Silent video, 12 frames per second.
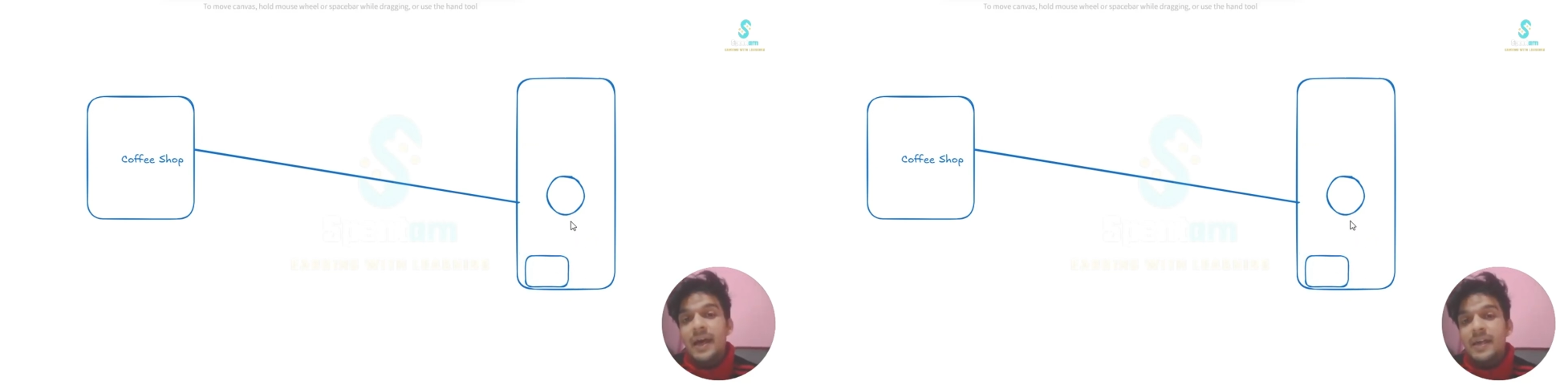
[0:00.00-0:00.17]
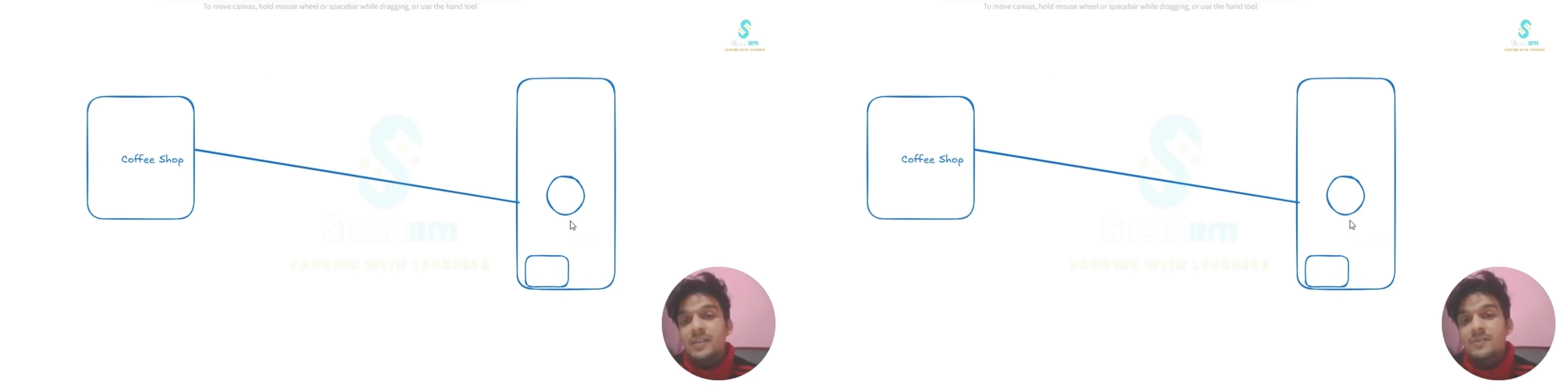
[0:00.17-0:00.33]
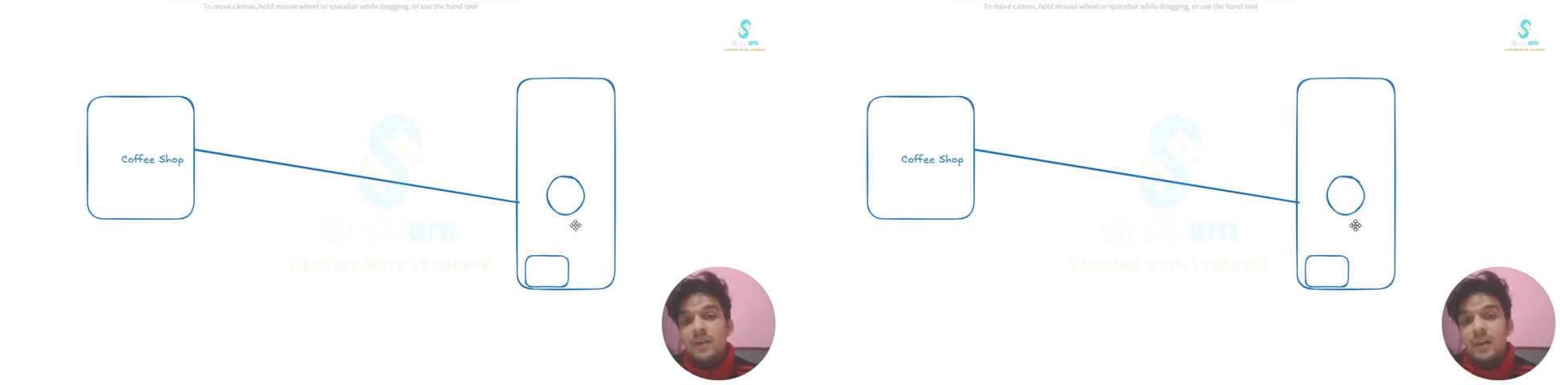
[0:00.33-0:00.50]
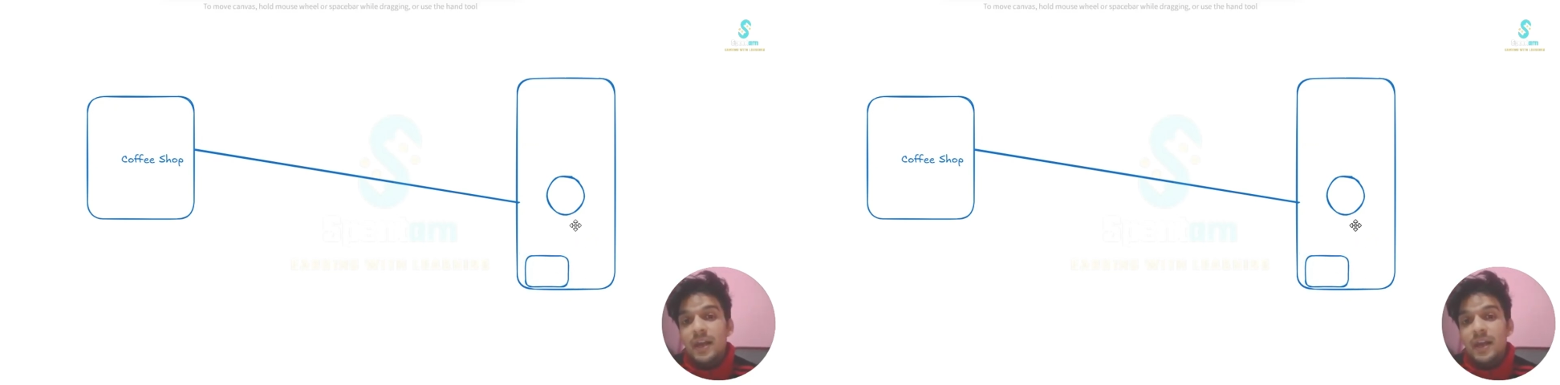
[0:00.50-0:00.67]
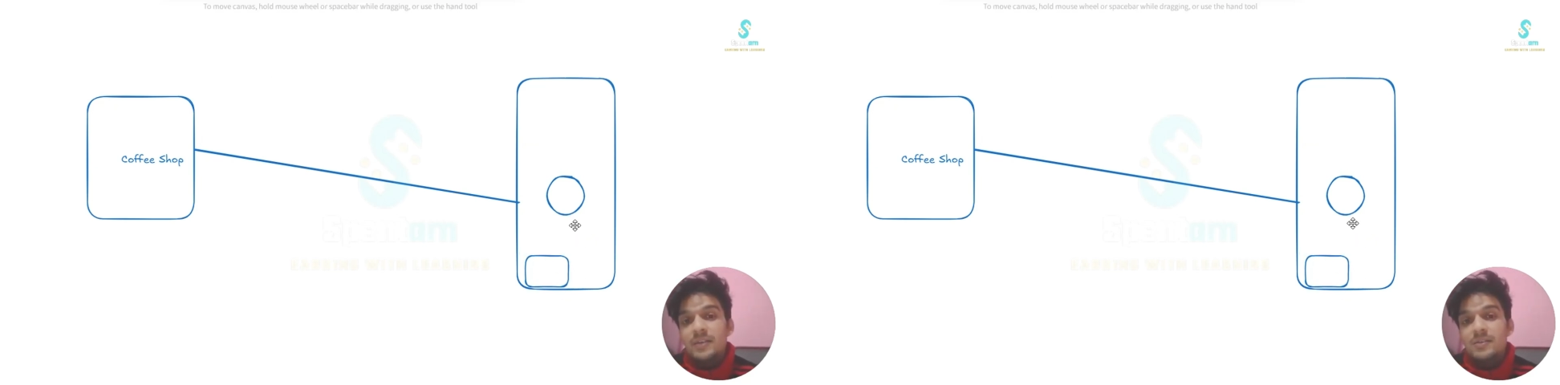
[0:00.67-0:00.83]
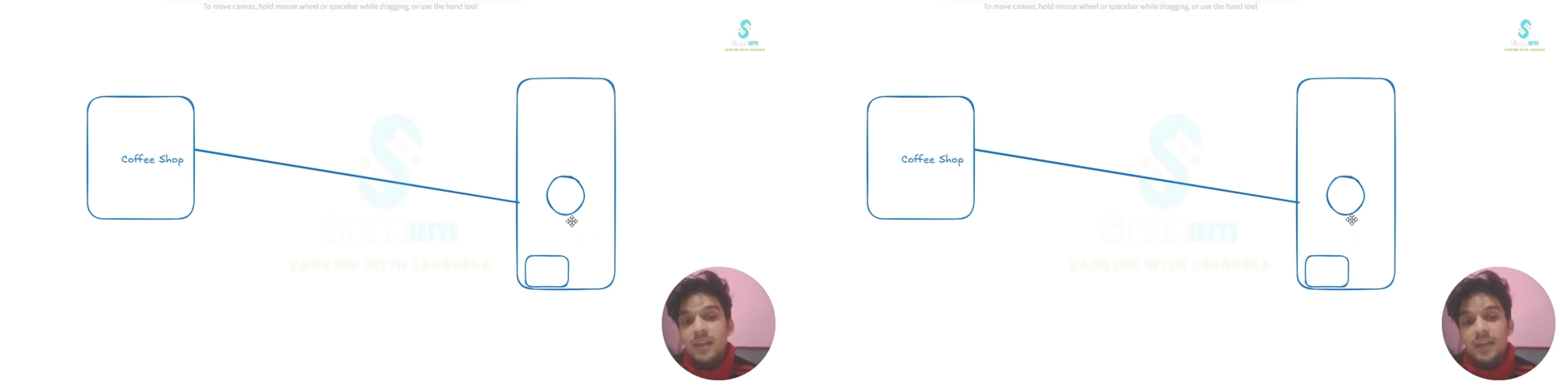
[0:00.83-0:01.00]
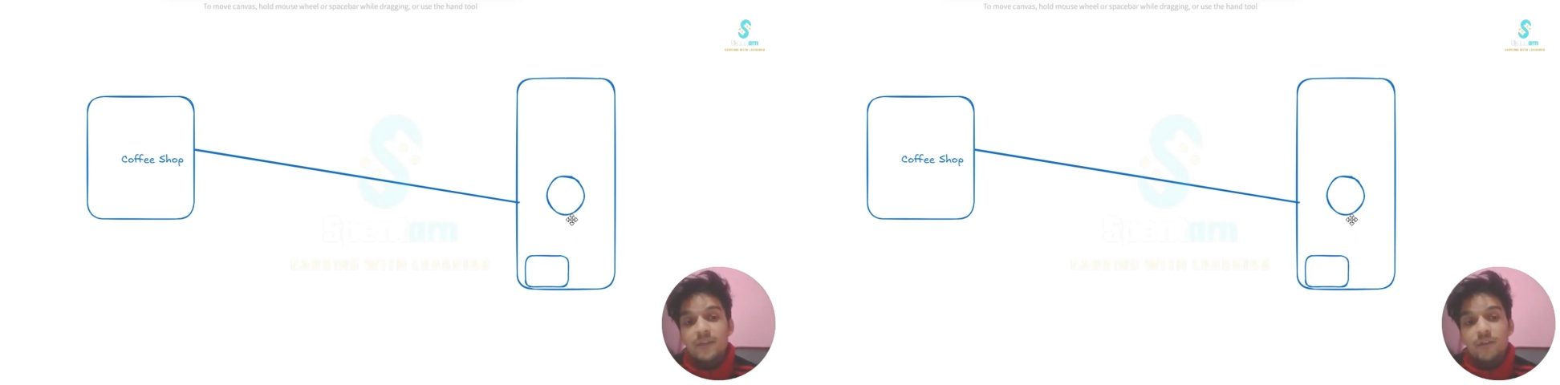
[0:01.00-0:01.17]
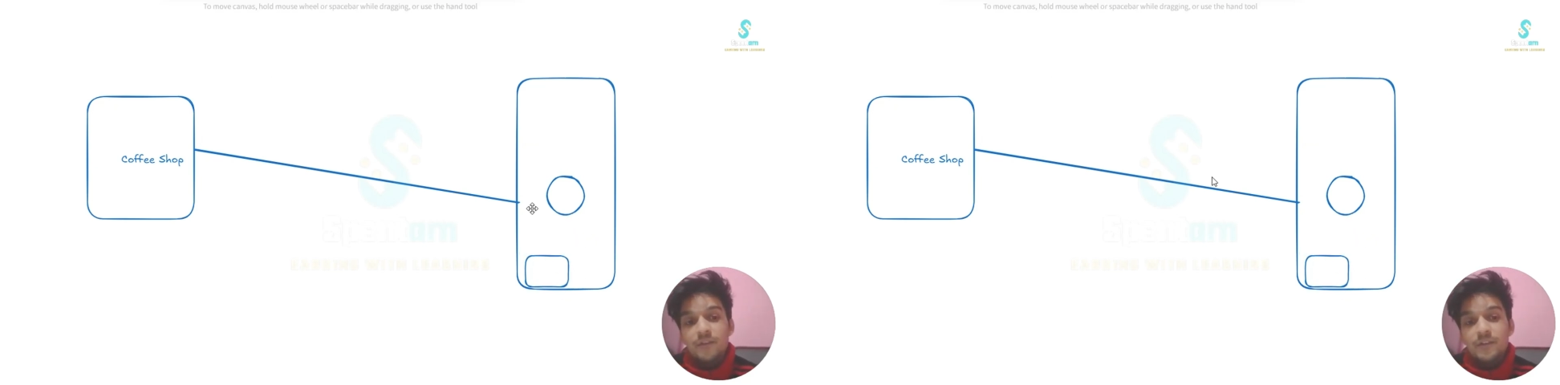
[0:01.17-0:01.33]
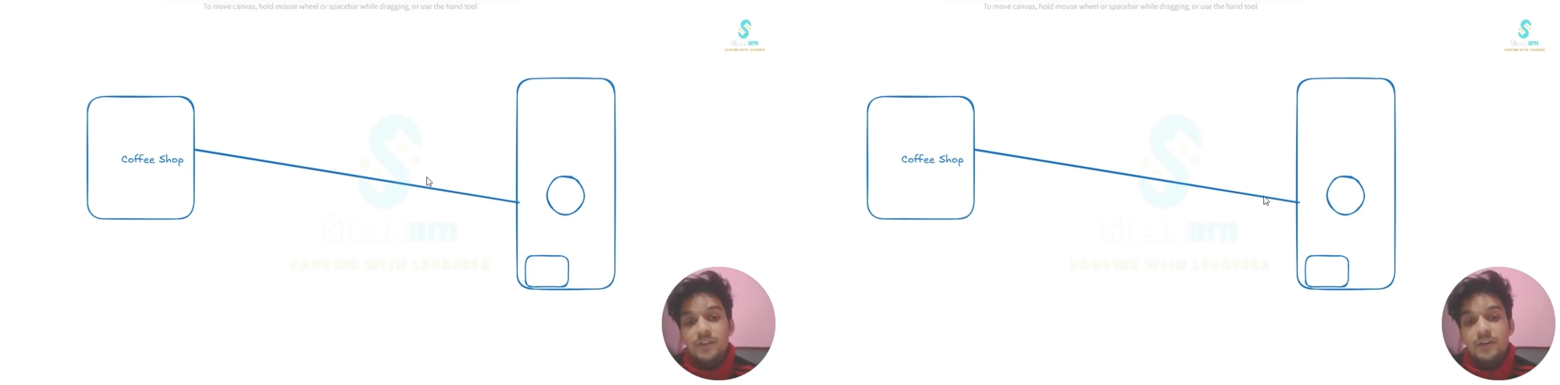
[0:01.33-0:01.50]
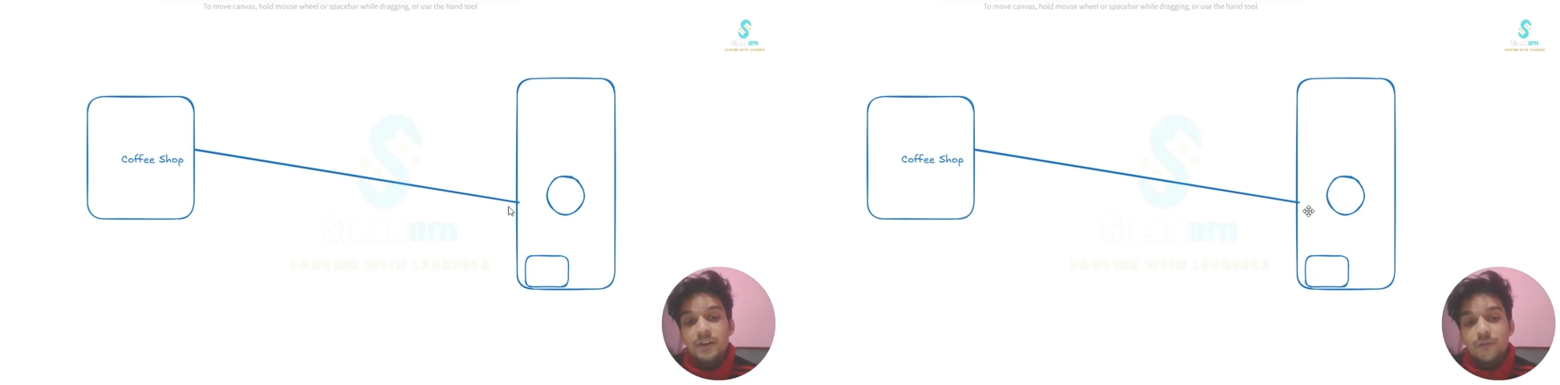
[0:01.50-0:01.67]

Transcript: as well as like whatever the